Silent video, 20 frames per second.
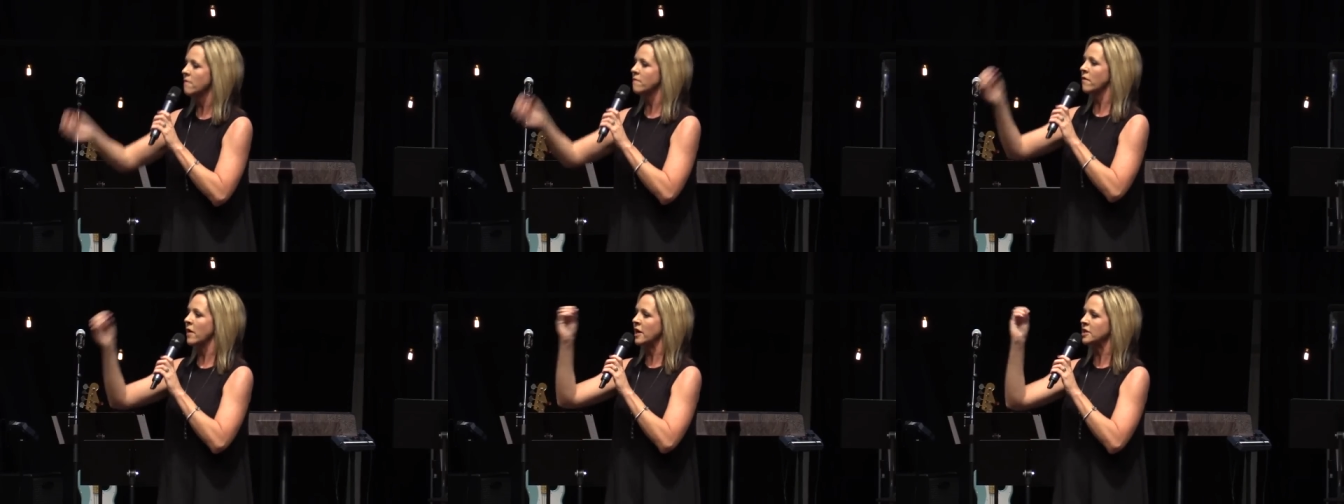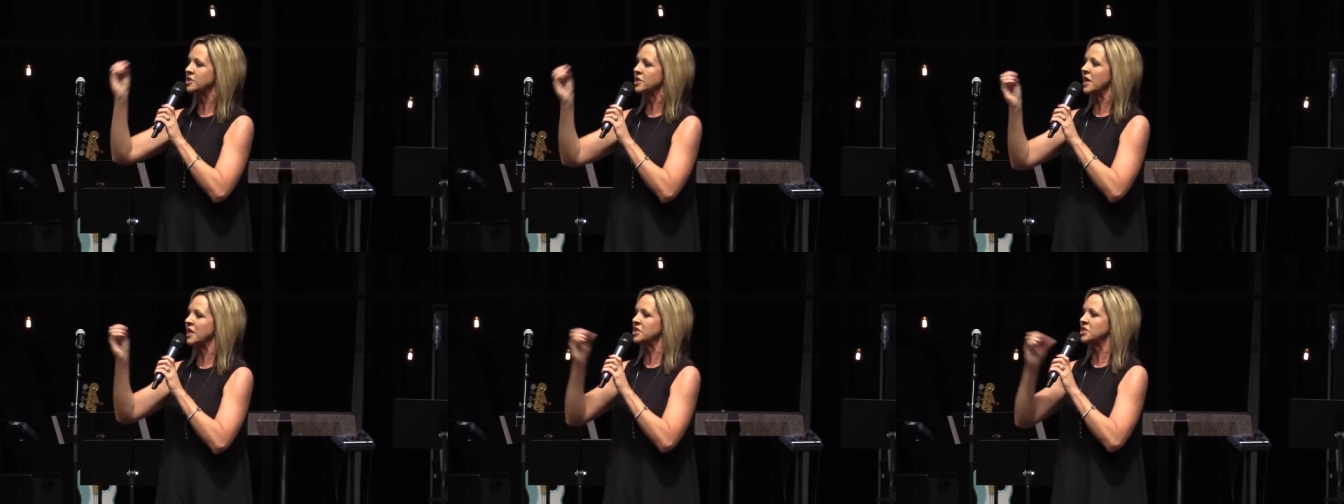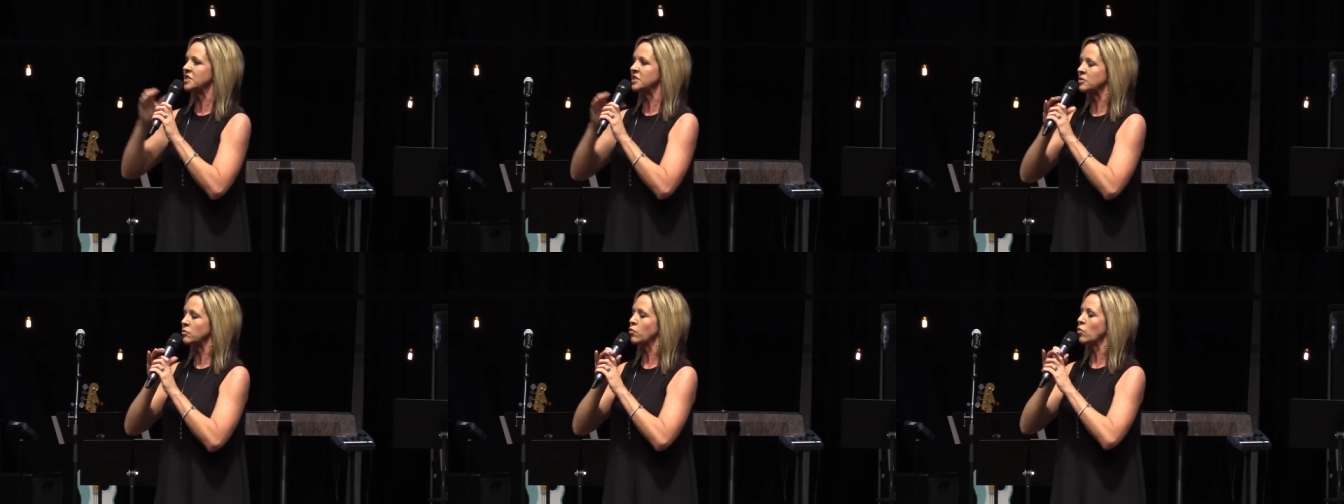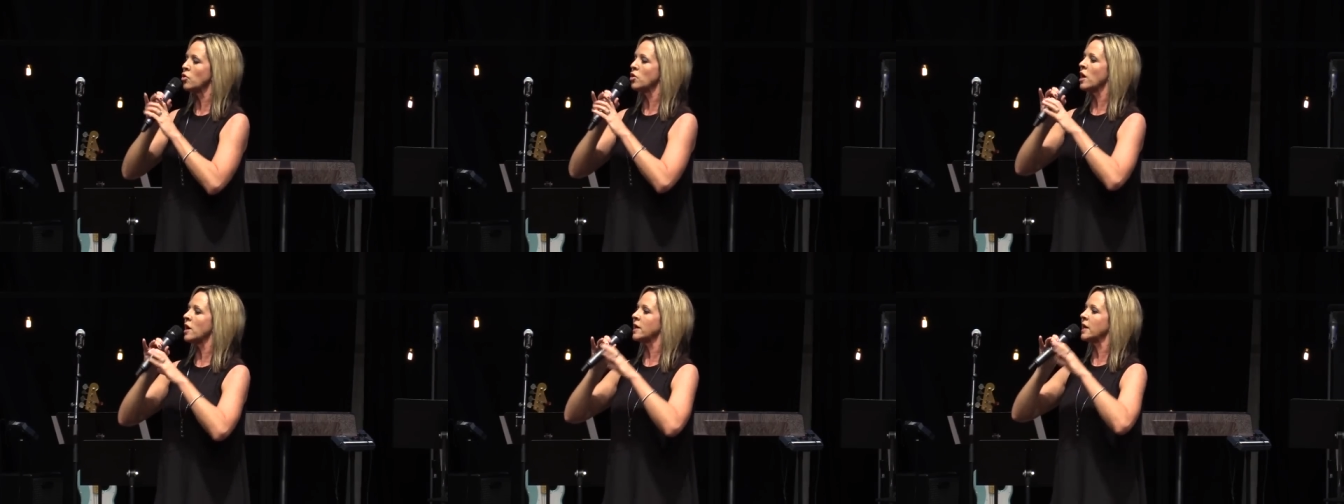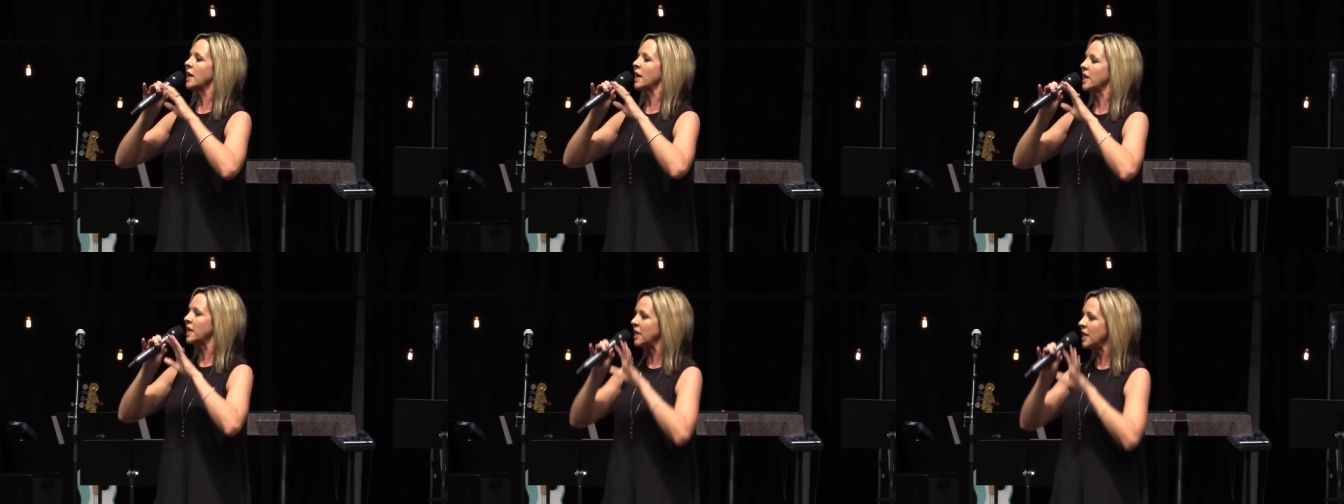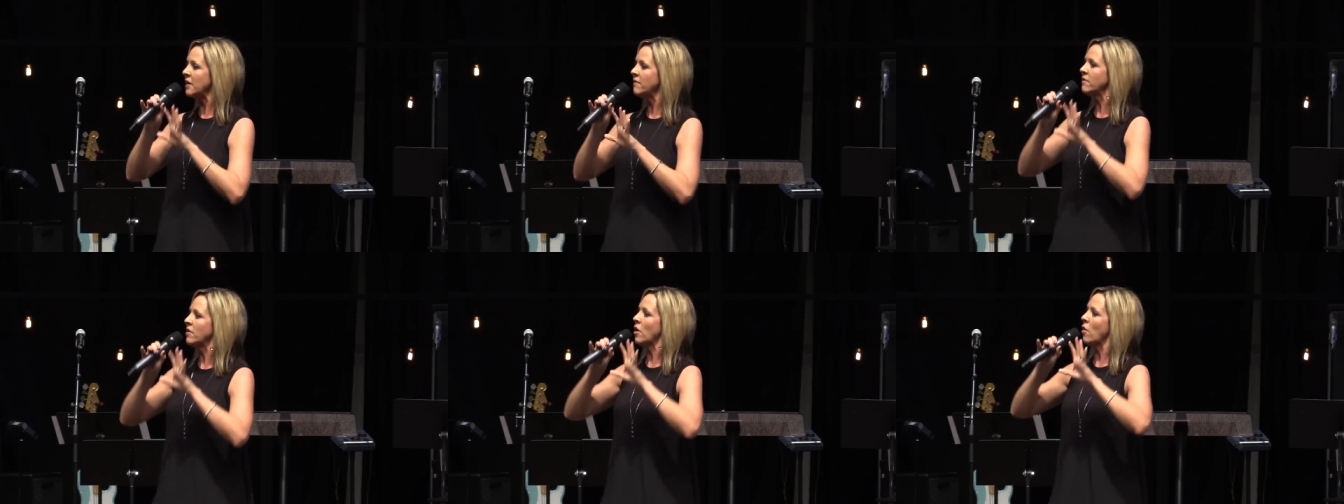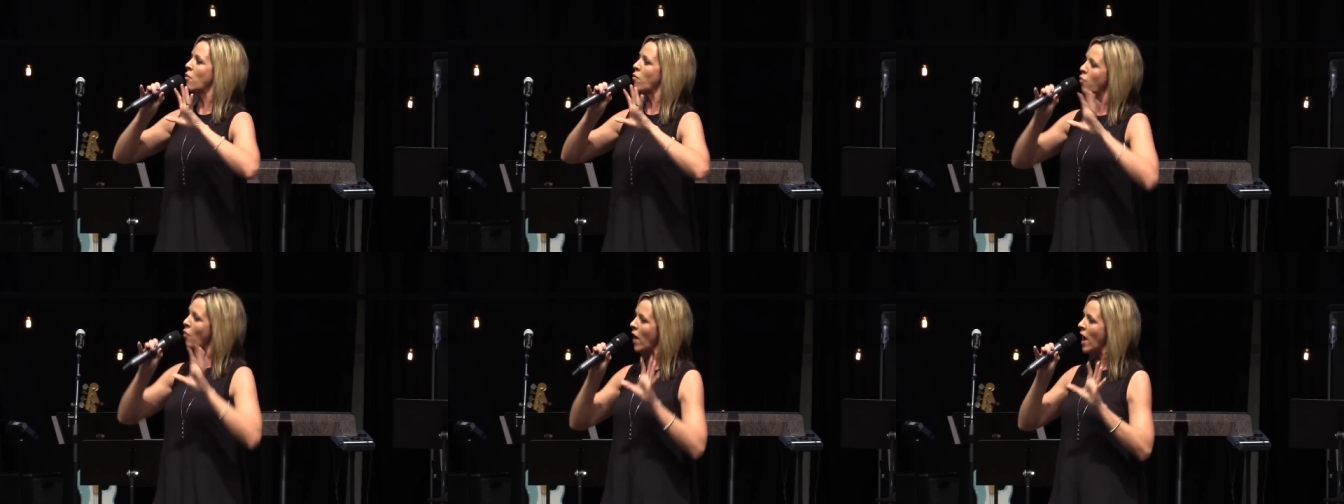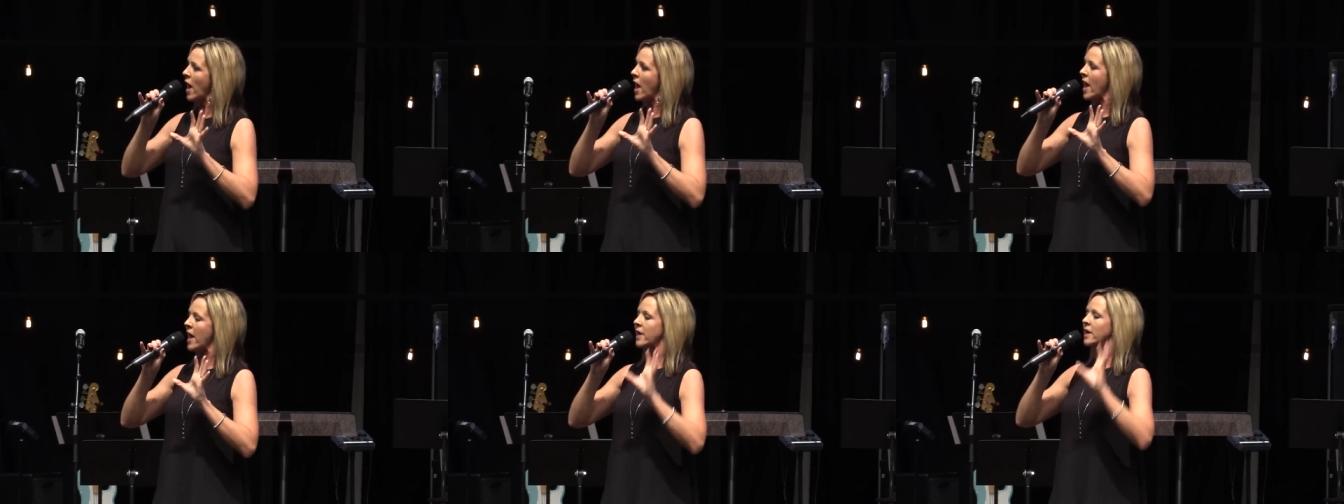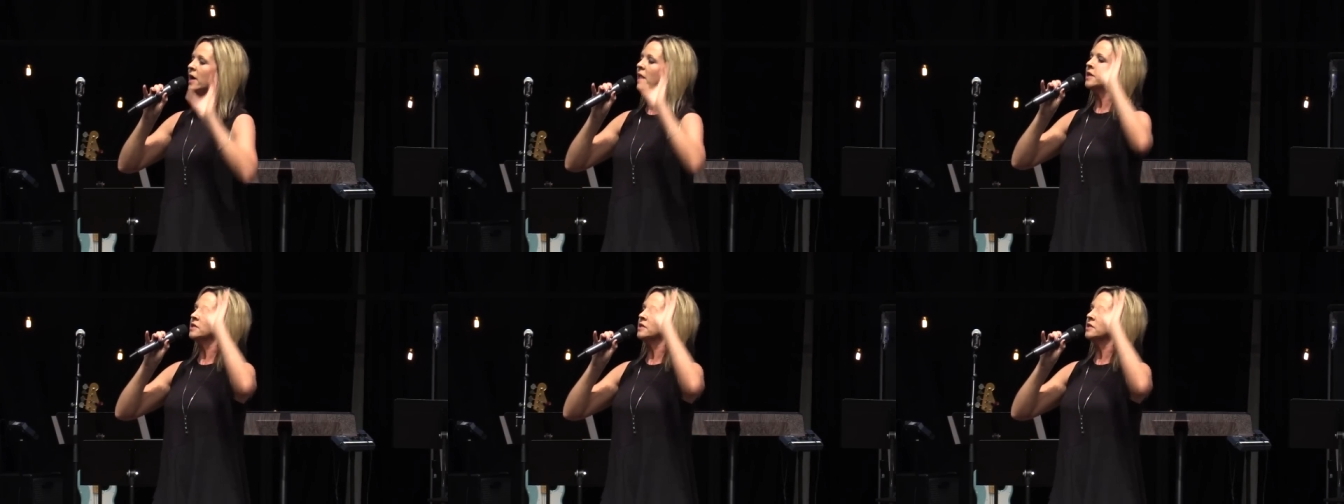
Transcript: for education system. We're not going to give it away